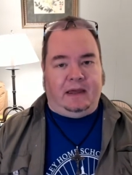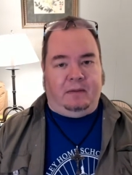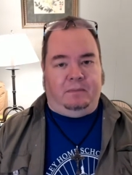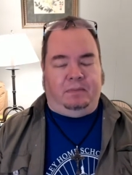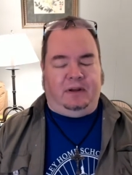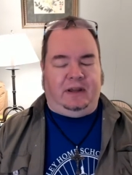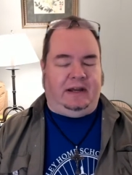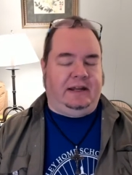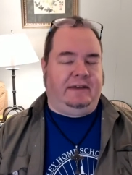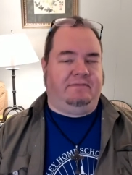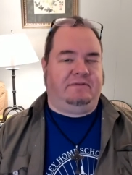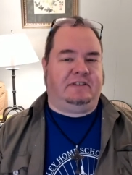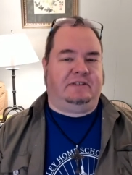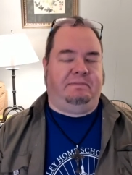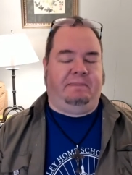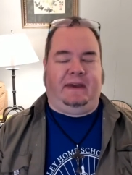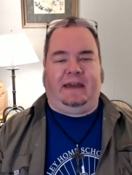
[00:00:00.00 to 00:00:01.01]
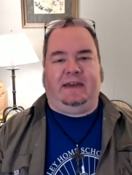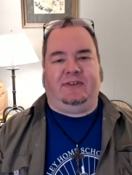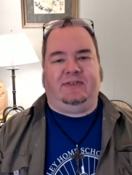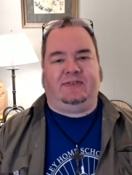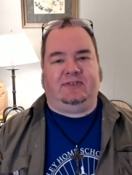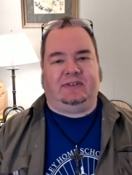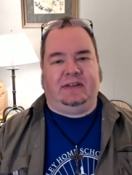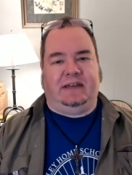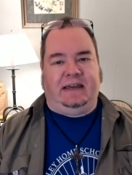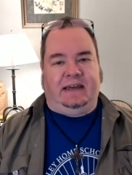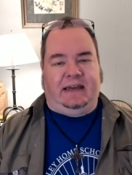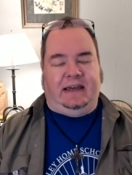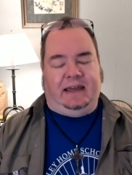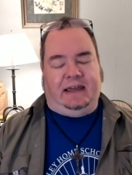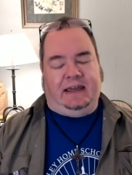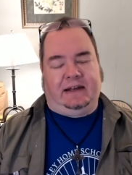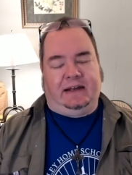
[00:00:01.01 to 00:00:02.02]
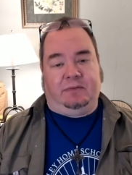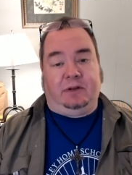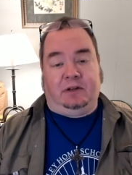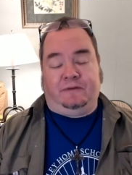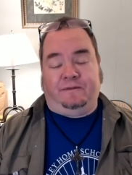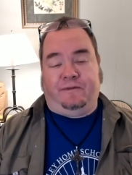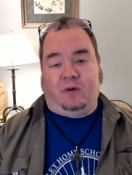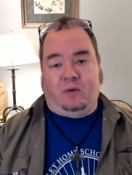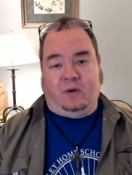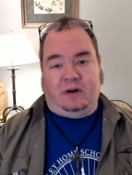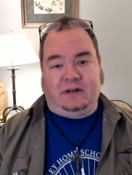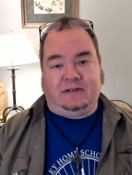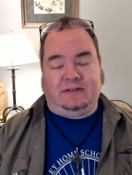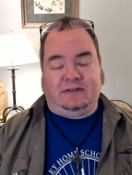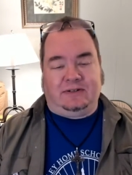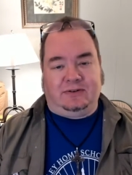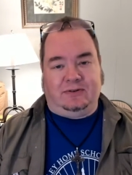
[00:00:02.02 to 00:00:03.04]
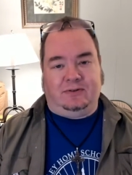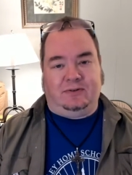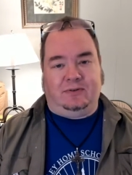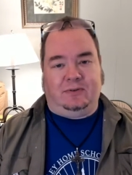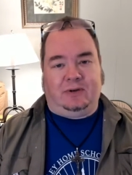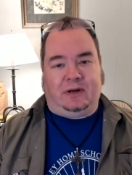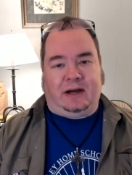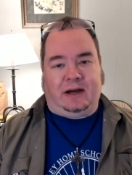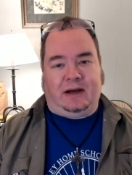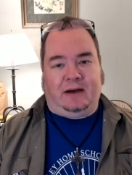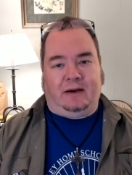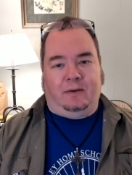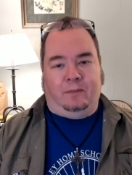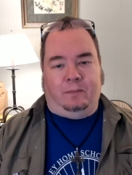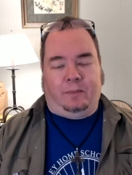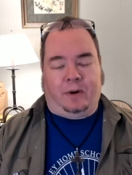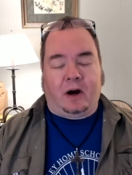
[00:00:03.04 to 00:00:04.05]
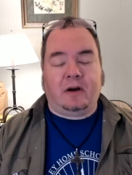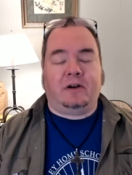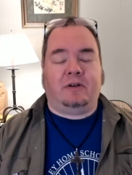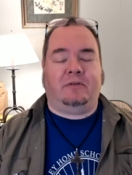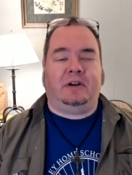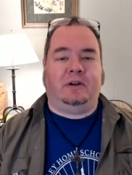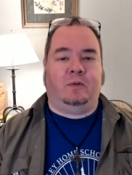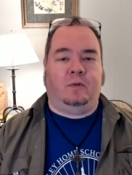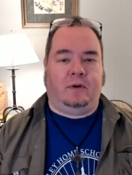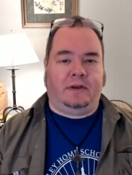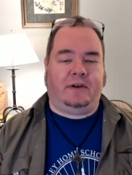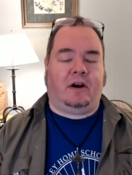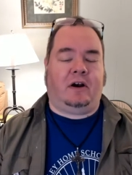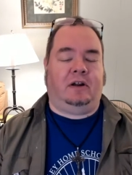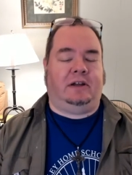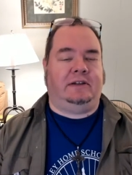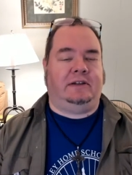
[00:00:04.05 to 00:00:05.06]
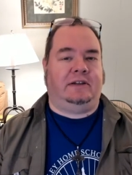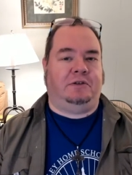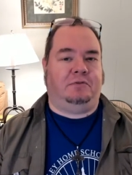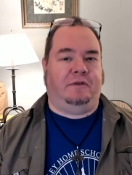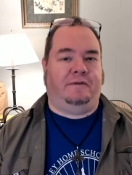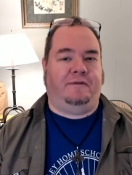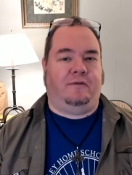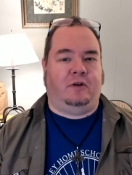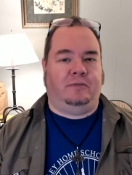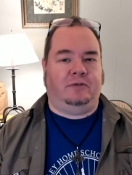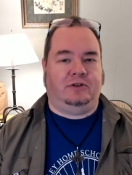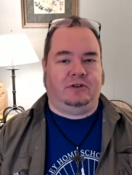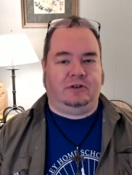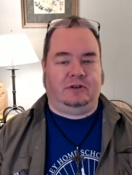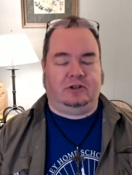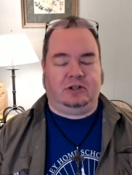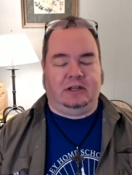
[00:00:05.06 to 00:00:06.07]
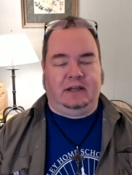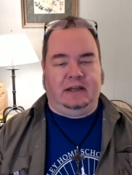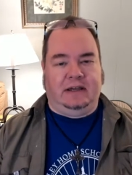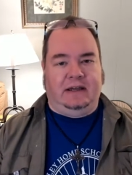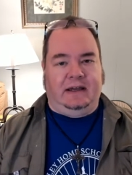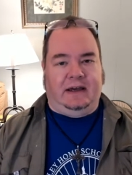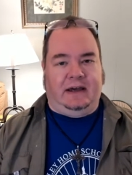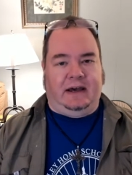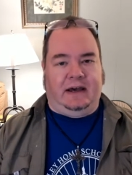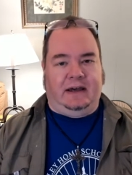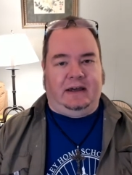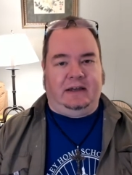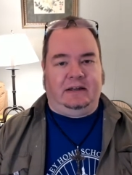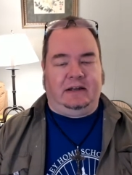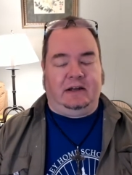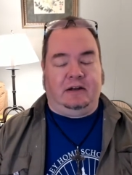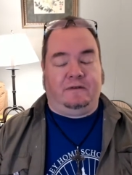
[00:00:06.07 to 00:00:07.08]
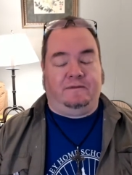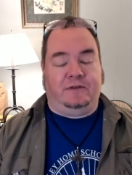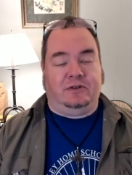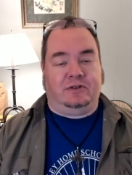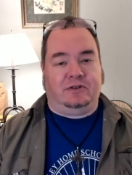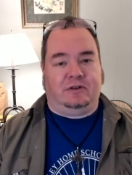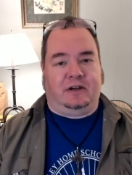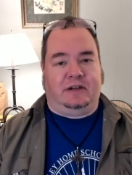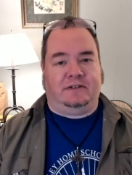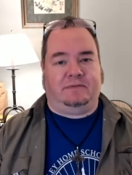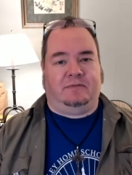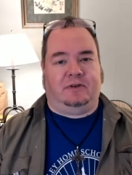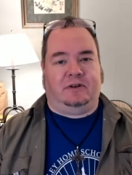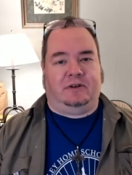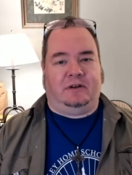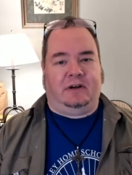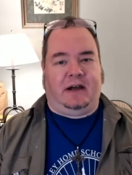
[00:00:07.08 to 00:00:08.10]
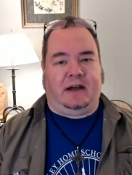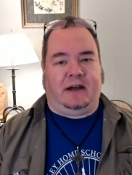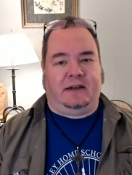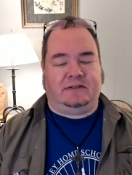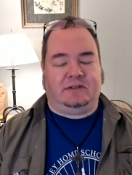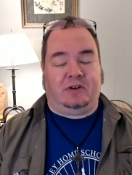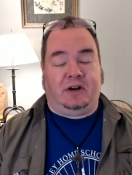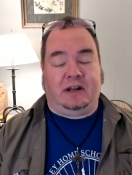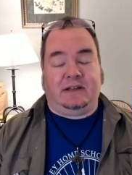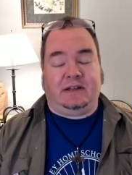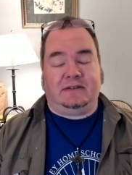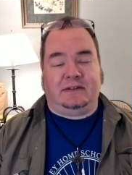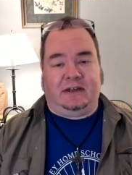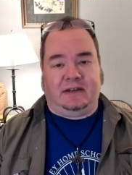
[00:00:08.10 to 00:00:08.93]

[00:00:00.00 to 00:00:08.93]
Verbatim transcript: plenty of space. And we look forward to uh, partnering with Arlington Reformed Church uh, in the near future as we're uh, starting to,